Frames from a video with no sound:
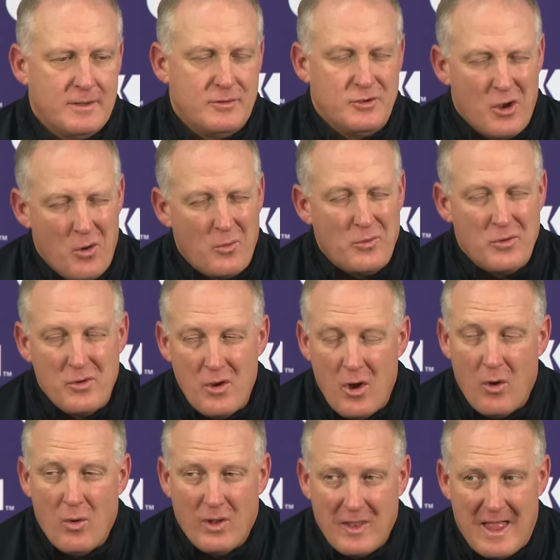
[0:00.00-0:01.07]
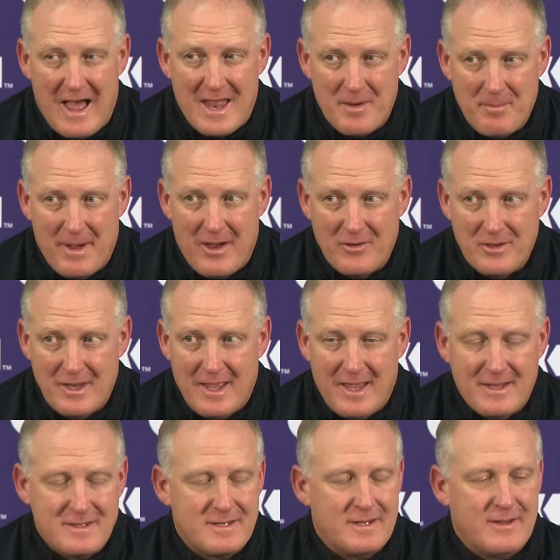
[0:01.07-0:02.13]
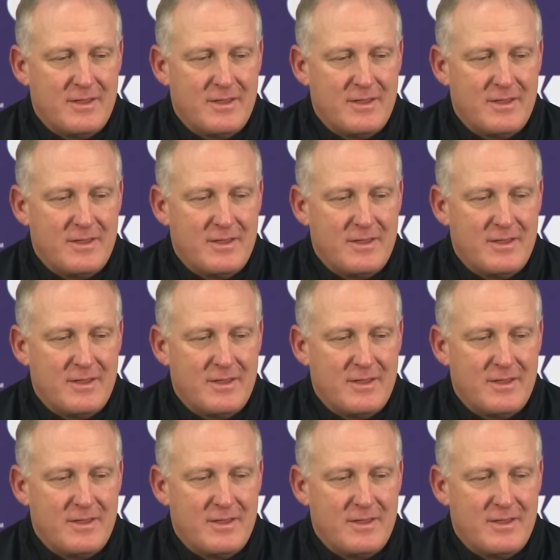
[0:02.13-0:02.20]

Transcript: don't know a lot about yet.